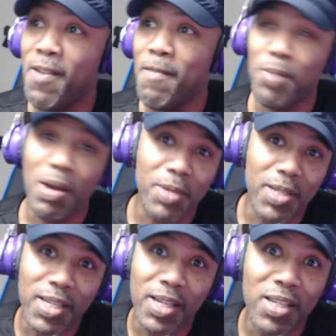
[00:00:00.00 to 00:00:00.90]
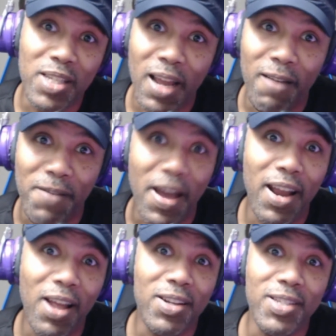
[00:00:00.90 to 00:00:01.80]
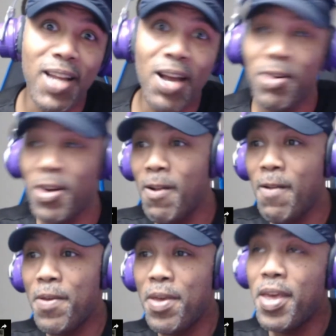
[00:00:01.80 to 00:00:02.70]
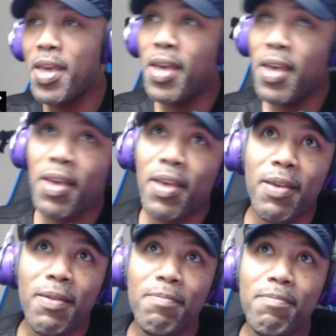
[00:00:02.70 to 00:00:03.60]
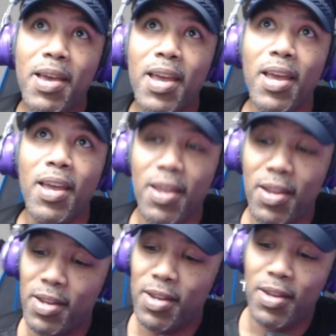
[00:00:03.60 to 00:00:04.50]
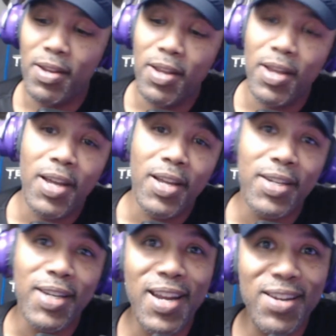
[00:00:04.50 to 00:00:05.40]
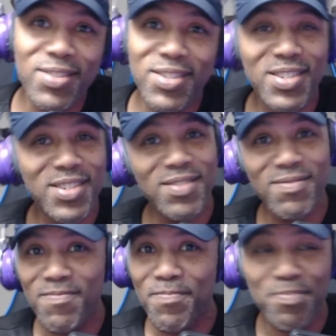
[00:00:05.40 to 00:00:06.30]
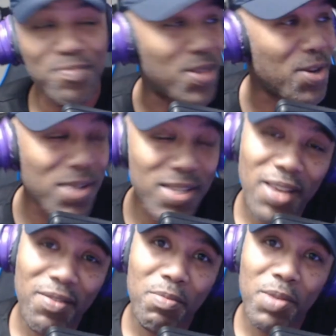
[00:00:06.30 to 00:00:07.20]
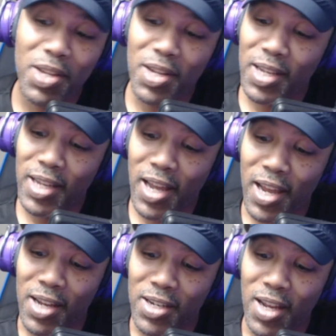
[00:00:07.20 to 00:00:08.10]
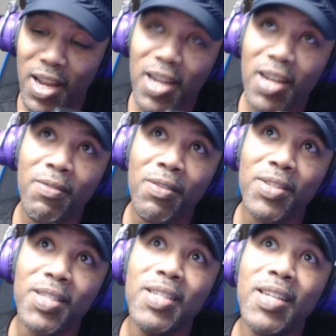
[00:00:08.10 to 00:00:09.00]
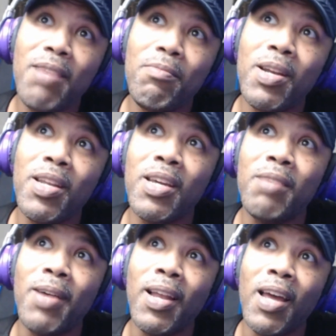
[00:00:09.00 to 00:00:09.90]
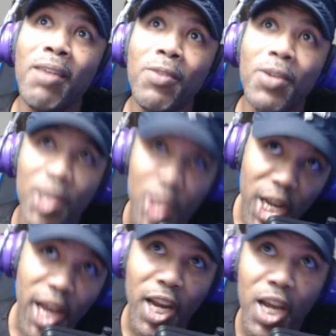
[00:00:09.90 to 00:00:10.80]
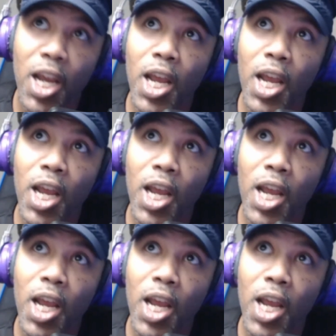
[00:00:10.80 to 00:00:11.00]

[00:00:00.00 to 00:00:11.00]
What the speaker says: Probably still is like $5 an hour. Man, they're 37 million in cash. I ain't never seen that money in my life on a check.